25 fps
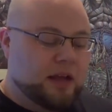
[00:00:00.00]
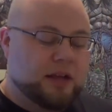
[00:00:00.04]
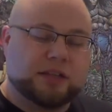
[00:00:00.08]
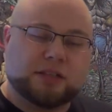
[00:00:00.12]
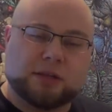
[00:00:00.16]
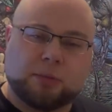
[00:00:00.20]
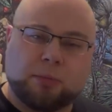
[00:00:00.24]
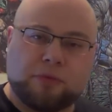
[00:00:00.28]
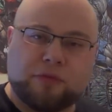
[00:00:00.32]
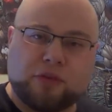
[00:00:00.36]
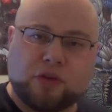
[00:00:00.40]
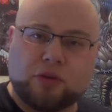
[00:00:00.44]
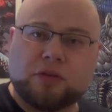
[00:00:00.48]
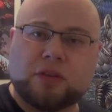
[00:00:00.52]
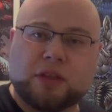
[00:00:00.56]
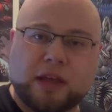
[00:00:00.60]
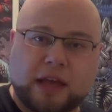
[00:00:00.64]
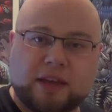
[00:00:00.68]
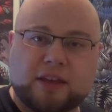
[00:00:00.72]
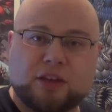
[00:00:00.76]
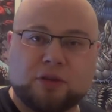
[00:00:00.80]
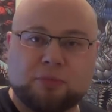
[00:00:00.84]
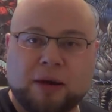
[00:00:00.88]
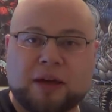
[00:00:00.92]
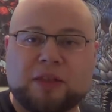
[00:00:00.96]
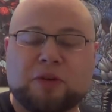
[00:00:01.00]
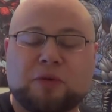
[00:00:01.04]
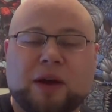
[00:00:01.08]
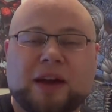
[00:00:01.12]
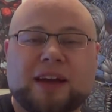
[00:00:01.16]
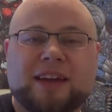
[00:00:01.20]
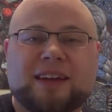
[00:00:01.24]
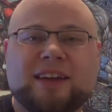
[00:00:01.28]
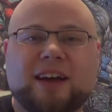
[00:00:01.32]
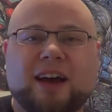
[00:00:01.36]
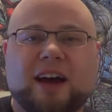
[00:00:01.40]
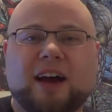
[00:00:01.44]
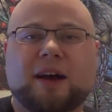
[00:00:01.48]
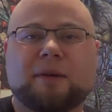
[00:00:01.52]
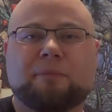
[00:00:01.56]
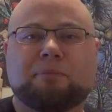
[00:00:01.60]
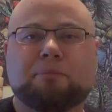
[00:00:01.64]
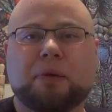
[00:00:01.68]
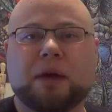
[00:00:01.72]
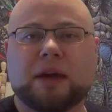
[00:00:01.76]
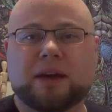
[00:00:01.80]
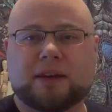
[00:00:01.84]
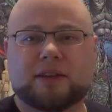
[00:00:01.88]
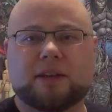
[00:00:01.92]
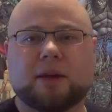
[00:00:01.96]
some of you, thank you by the way,
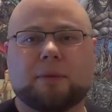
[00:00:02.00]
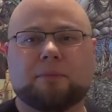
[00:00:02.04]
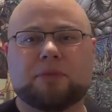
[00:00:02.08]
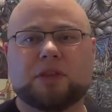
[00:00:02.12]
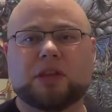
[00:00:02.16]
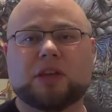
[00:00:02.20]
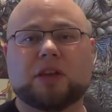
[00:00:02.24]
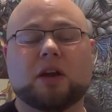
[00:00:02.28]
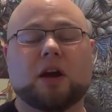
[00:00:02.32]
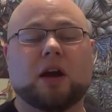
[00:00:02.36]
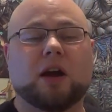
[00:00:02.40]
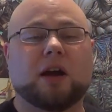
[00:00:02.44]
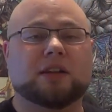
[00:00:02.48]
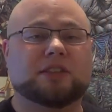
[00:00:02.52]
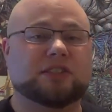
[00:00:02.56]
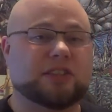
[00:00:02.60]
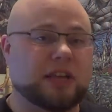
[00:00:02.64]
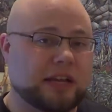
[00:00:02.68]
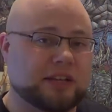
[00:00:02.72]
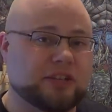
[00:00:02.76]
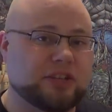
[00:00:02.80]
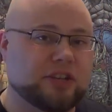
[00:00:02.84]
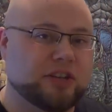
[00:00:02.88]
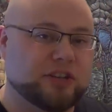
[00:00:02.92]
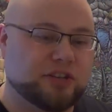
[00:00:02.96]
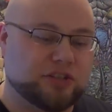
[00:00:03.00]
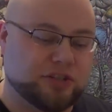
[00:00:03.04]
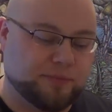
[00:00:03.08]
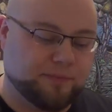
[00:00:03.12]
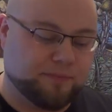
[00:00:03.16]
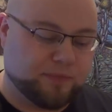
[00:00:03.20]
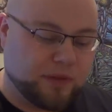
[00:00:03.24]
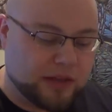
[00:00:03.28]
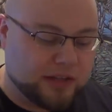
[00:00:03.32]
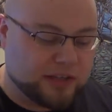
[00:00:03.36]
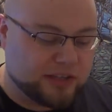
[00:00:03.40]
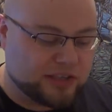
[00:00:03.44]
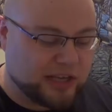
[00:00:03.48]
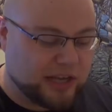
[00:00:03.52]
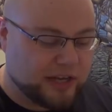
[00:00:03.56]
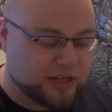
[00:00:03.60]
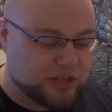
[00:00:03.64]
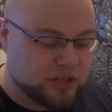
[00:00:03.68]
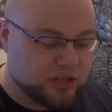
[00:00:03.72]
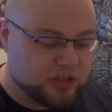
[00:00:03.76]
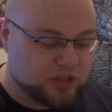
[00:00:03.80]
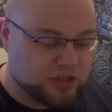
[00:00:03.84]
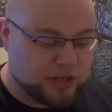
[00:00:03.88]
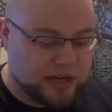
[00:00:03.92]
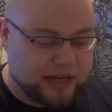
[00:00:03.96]
picked up the sketch edition. And the sketch
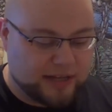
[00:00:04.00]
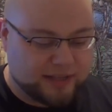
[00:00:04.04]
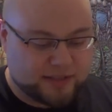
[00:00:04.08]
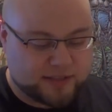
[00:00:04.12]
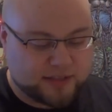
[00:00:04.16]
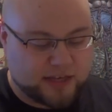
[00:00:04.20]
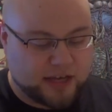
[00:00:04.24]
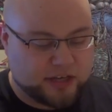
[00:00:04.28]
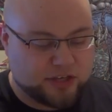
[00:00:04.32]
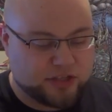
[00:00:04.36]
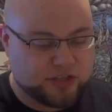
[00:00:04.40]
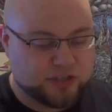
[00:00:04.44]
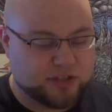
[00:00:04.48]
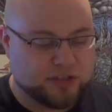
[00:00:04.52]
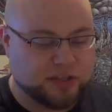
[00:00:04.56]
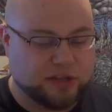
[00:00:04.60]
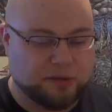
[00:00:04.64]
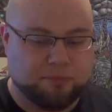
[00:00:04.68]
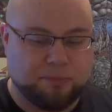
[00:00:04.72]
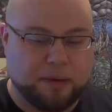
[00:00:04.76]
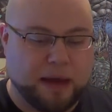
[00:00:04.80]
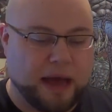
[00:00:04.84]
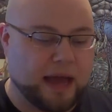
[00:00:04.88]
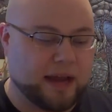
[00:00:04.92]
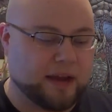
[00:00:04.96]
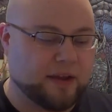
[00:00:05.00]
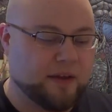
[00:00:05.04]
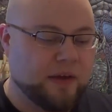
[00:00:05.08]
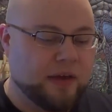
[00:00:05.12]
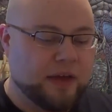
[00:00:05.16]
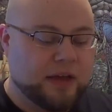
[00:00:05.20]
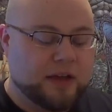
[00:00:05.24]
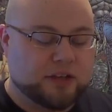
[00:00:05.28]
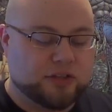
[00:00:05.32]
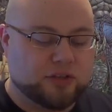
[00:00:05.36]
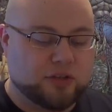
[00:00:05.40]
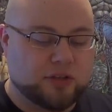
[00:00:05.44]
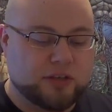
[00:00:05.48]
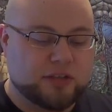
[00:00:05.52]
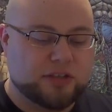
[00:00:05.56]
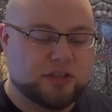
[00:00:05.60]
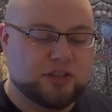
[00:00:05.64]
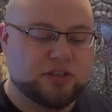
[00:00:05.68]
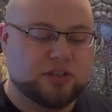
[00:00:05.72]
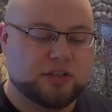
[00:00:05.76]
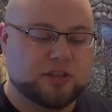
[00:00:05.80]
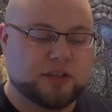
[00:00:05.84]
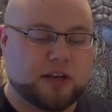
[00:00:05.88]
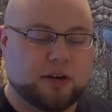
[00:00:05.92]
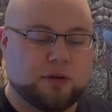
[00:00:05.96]
edition had sketches in the back. So this
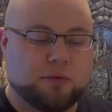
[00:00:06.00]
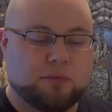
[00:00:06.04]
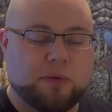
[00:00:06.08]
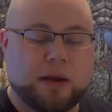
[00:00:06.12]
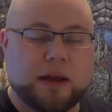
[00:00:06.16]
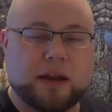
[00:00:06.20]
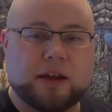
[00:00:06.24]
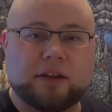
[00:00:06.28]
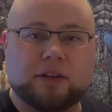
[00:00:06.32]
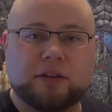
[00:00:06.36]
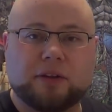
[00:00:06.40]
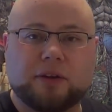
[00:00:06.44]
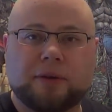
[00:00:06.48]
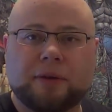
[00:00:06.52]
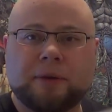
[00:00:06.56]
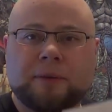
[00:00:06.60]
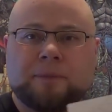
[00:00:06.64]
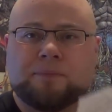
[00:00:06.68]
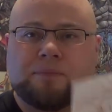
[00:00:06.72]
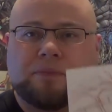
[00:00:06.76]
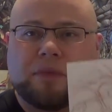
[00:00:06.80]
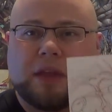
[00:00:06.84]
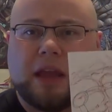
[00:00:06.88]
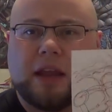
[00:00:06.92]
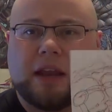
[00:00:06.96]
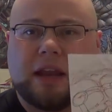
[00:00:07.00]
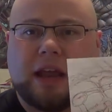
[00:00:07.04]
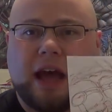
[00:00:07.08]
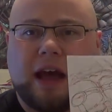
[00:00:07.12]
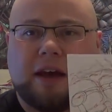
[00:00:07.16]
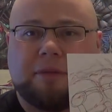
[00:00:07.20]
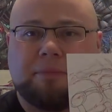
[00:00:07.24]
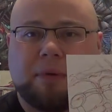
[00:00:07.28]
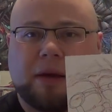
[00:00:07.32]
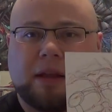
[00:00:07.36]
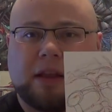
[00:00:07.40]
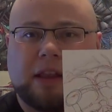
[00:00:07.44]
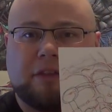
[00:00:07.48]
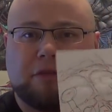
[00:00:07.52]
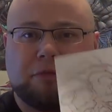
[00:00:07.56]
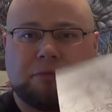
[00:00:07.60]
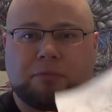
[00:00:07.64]
is just like a regular 8.5 by 11